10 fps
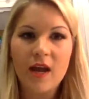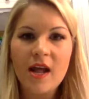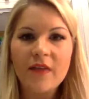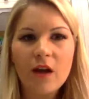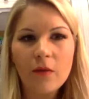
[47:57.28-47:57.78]

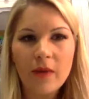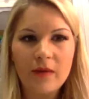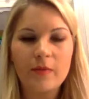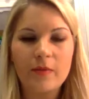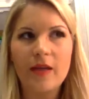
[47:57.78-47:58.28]
then I'll
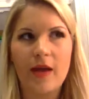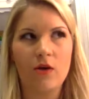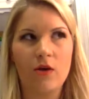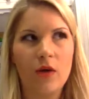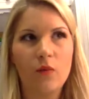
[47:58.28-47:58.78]
maybe be
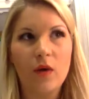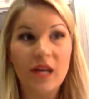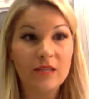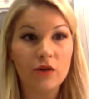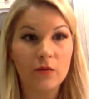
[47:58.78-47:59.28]
like, okay, what
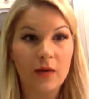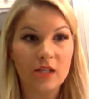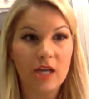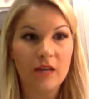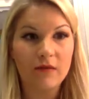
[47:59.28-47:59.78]
is your
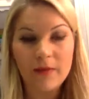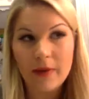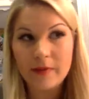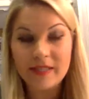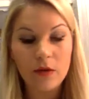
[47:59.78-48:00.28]
budget? They
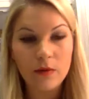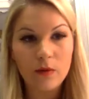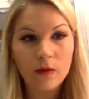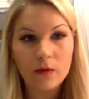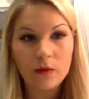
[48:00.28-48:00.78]
maybe tell me
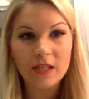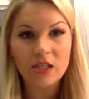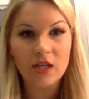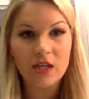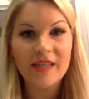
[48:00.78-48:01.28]
what their
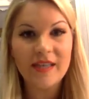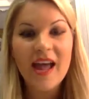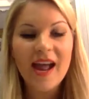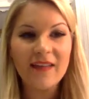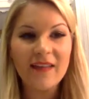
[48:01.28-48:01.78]
budget is.
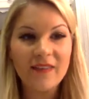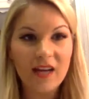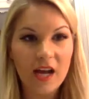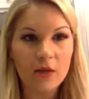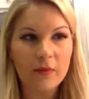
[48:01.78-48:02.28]
And then I could be